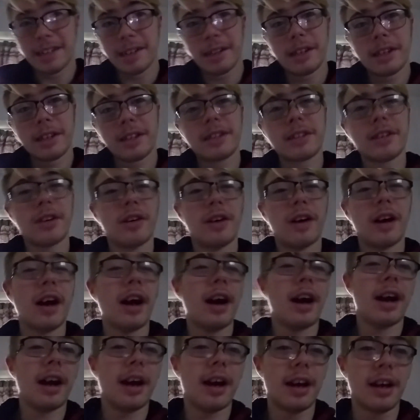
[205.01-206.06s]
So,
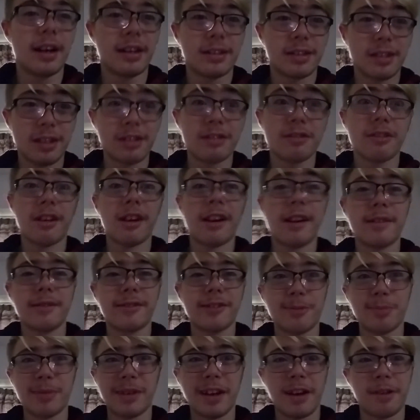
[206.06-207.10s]
uh, subscribe to
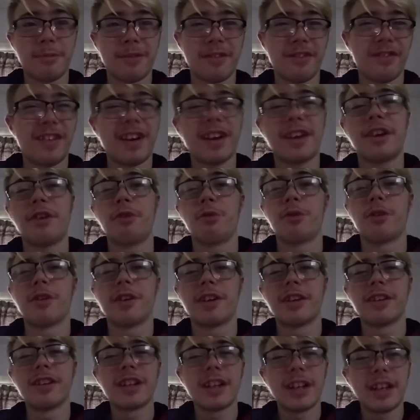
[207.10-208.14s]
become a Viking
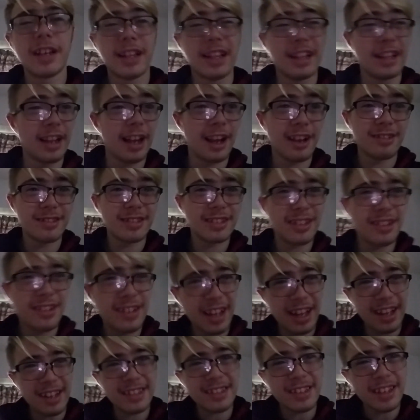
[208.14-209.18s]
warrior, and I'll see you
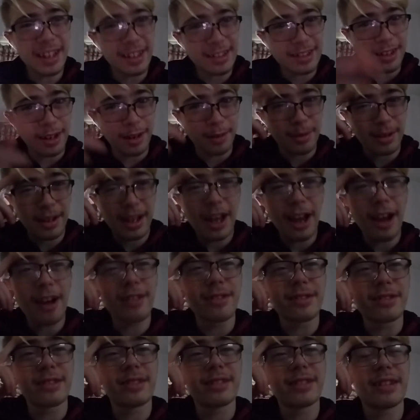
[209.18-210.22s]
guys next time. I'll
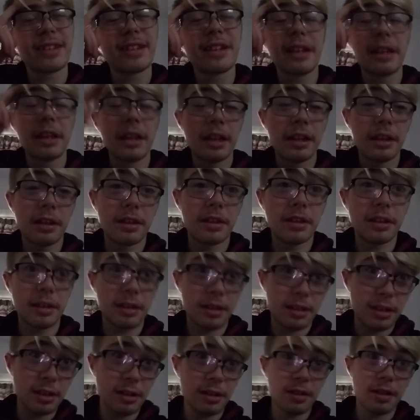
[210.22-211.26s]

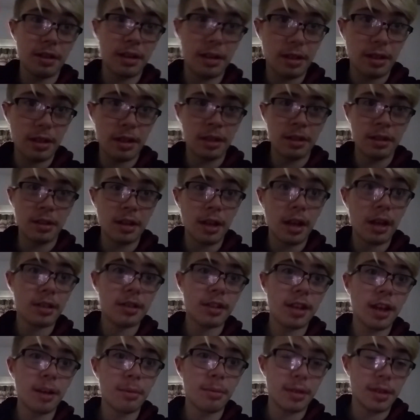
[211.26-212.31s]
see you next
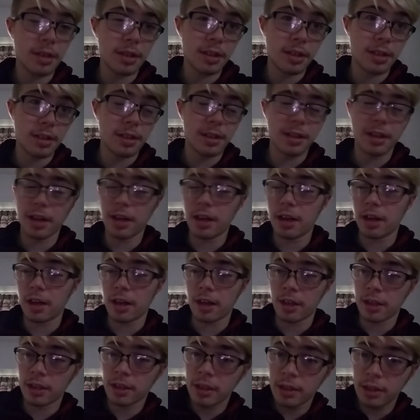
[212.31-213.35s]
time in, uh,
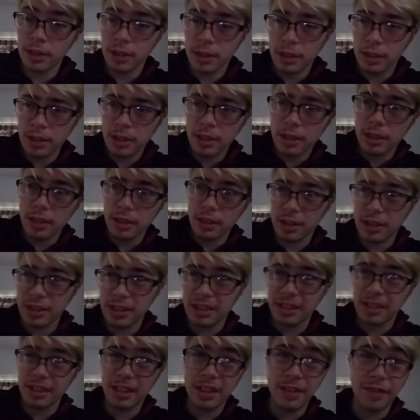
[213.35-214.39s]
uh
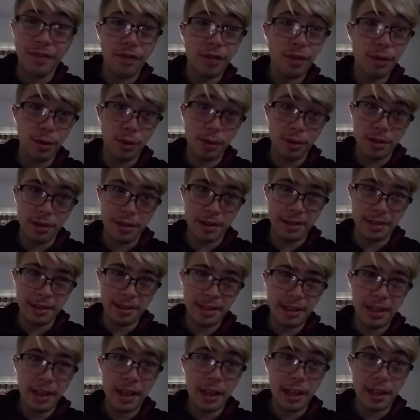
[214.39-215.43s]
in Florida.
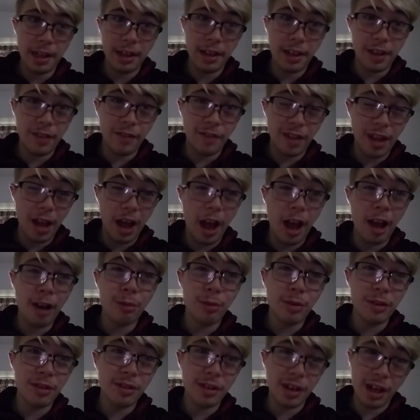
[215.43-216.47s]
I
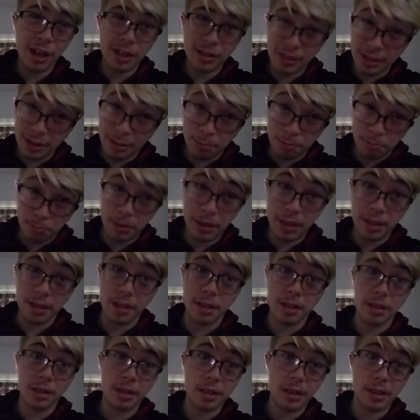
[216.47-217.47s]
will actually be there